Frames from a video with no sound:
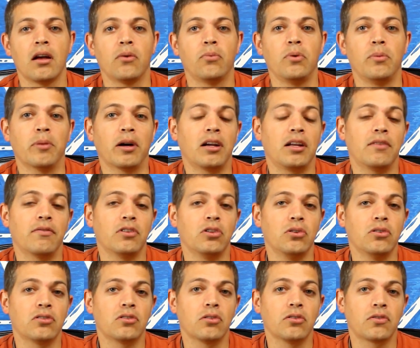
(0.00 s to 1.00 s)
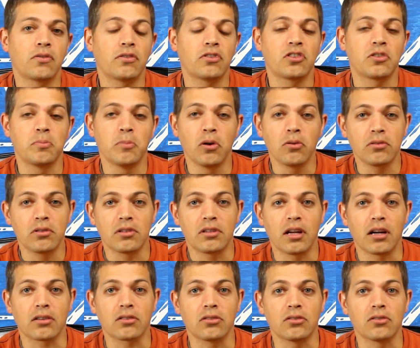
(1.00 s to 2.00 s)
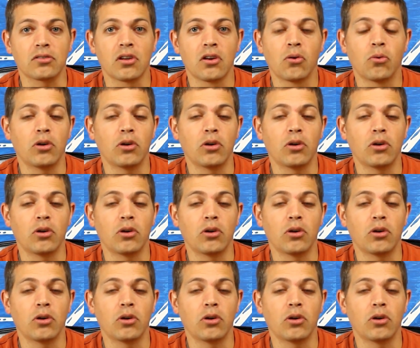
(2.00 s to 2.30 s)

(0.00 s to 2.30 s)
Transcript: We might even use those for smoke detectors,